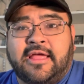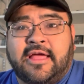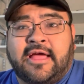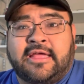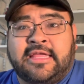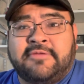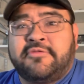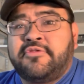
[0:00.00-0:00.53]

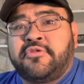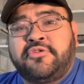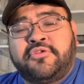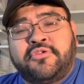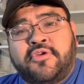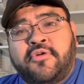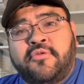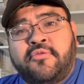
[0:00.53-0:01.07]
uh, even though you
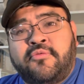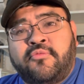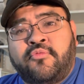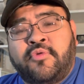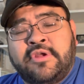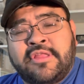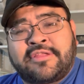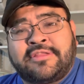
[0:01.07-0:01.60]
know
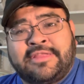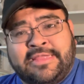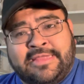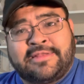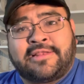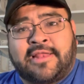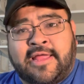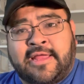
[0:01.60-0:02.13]
what it's going to
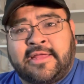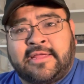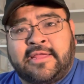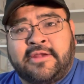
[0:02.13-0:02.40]
end like.